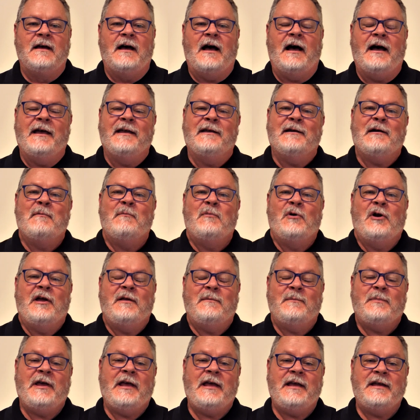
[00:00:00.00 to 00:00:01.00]
Hi, I'm
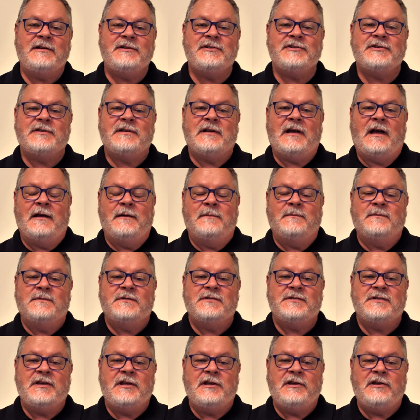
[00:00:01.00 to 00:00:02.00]
Brian Page. I'm
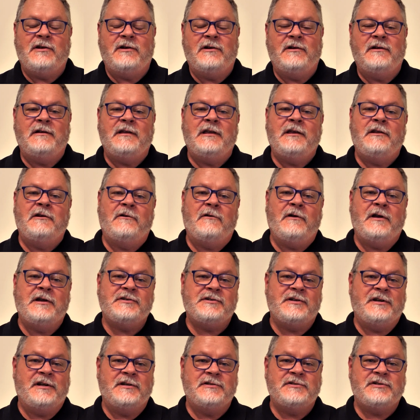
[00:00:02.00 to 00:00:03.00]
Senior
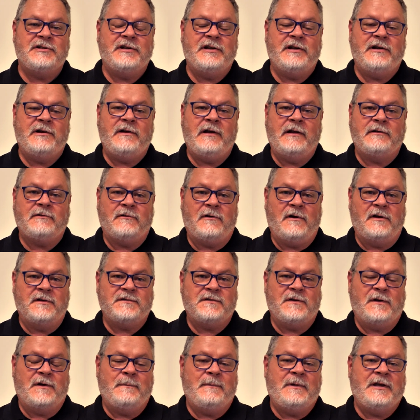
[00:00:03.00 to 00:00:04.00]
Integration Engineer at
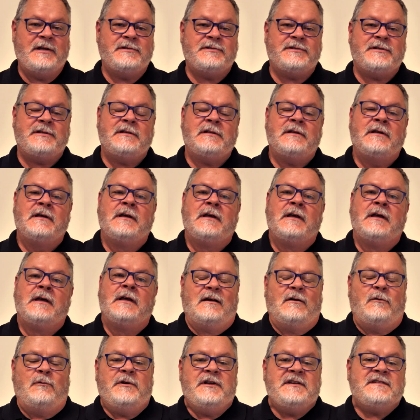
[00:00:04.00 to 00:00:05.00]
Cross Automation.
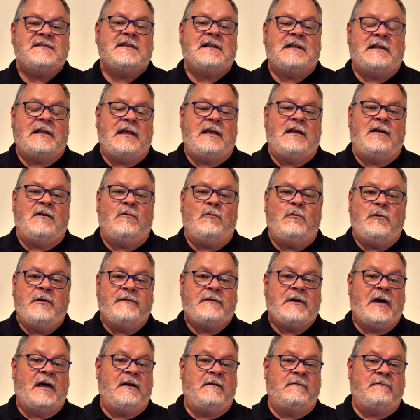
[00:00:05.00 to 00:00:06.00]
Recently,
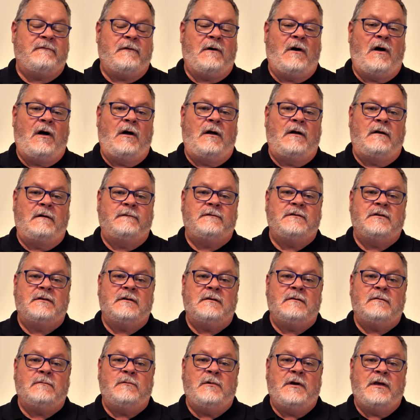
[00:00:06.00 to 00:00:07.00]
we've got involved
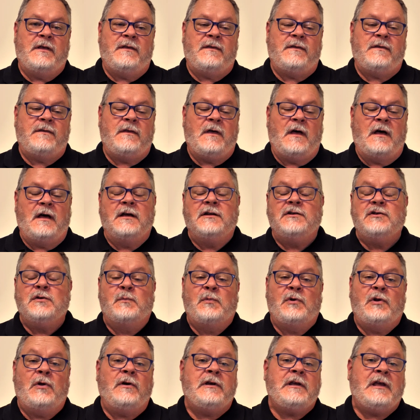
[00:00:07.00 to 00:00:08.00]
with uh,
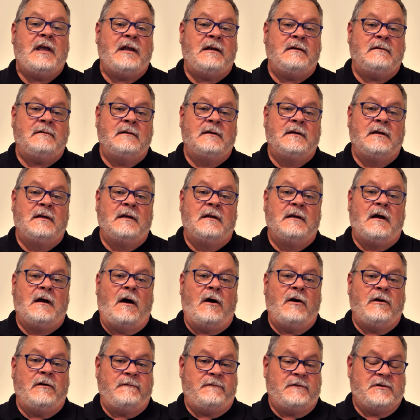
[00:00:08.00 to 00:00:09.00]
deploying
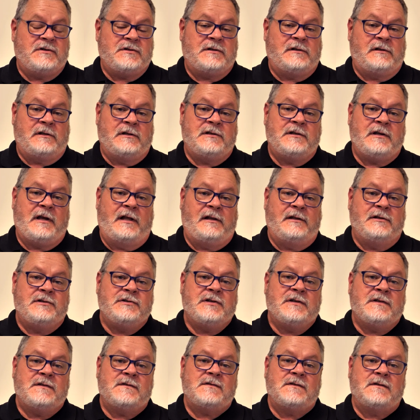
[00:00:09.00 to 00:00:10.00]
artificial
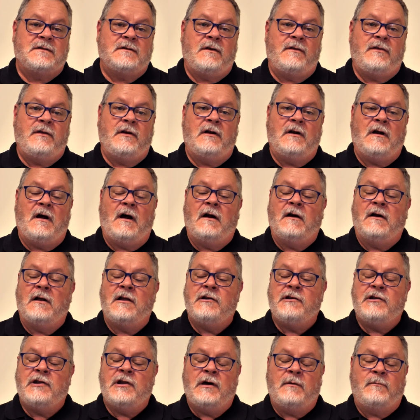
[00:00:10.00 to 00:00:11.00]
intelligence. There are a
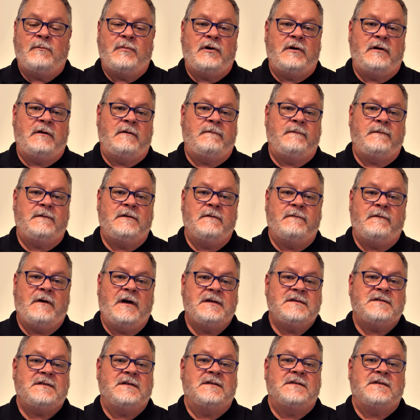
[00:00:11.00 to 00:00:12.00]
number of
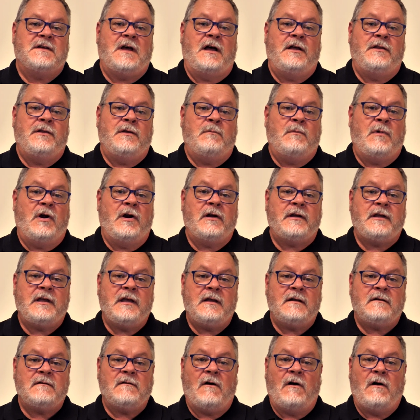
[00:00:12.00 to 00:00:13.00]
devices on the
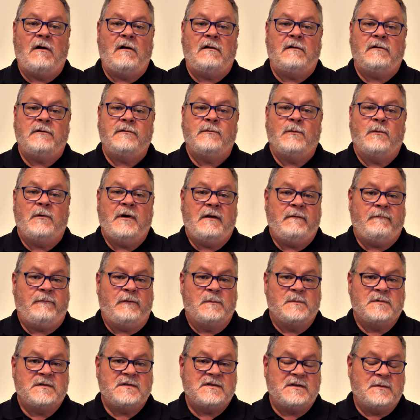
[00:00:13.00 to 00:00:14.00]
market, all the way
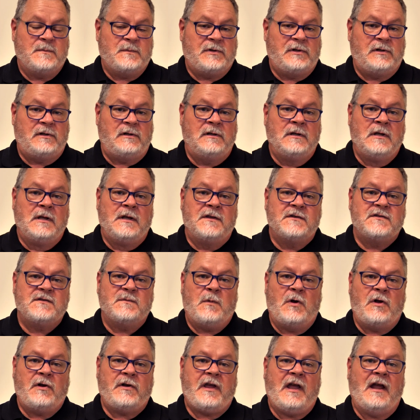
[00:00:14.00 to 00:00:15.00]
from simple
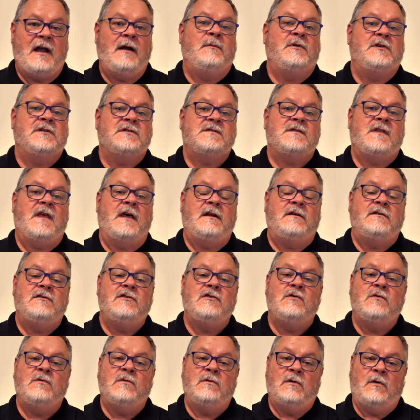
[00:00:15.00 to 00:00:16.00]
small cameras that
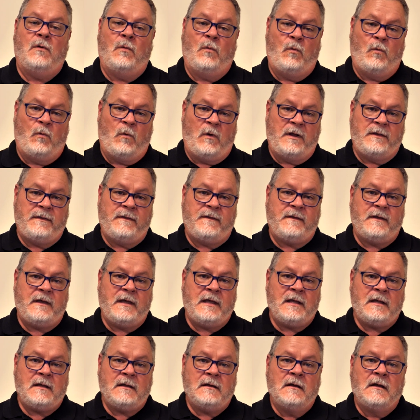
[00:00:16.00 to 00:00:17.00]
do one
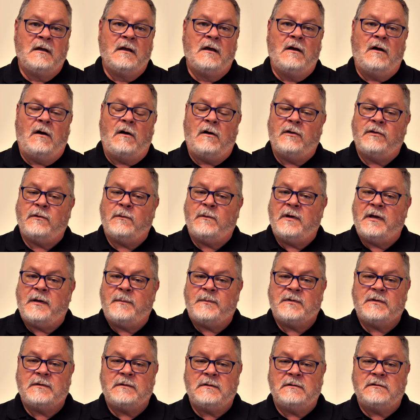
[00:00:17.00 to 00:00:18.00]
thing, all the way
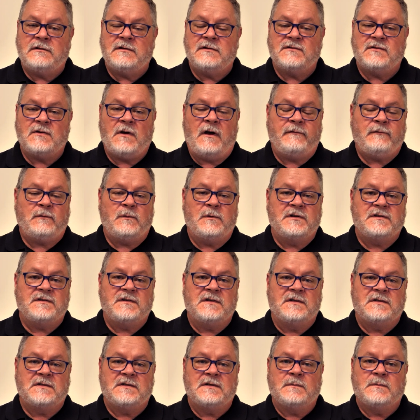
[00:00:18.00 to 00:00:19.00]
up to software
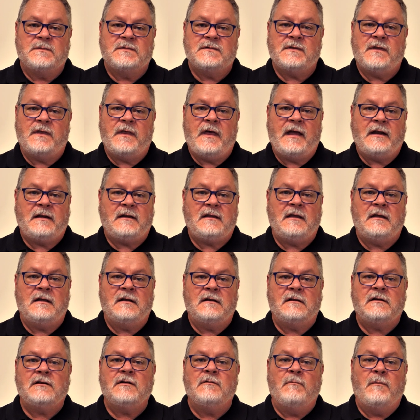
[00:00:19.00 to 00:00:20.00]
systems that
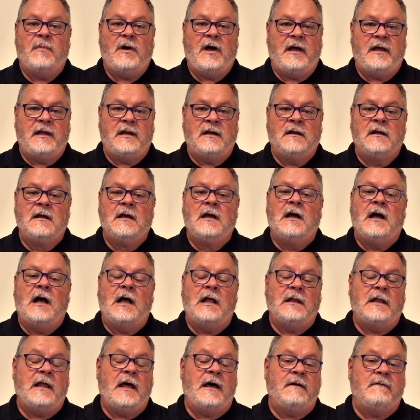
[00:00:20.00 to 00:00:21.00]
can combine
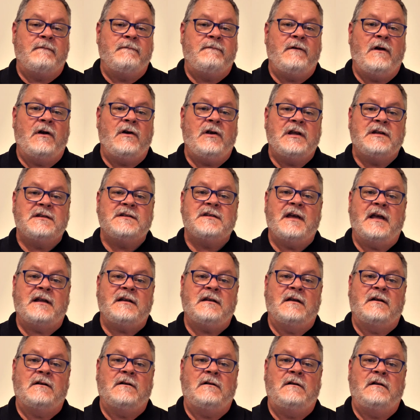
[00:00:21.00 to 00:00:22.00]
a lot of very
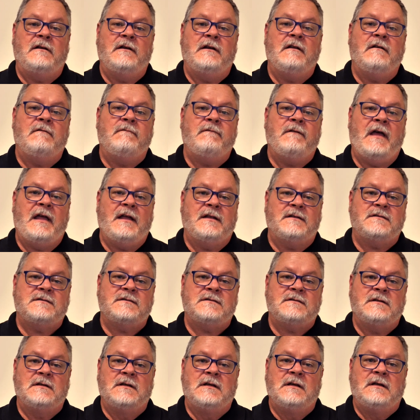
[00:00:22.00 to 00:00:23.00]
technical and
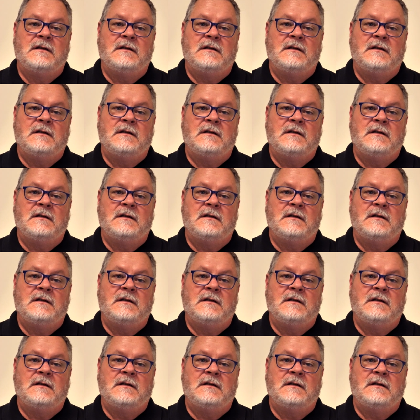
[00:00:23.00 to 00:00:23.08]
advanced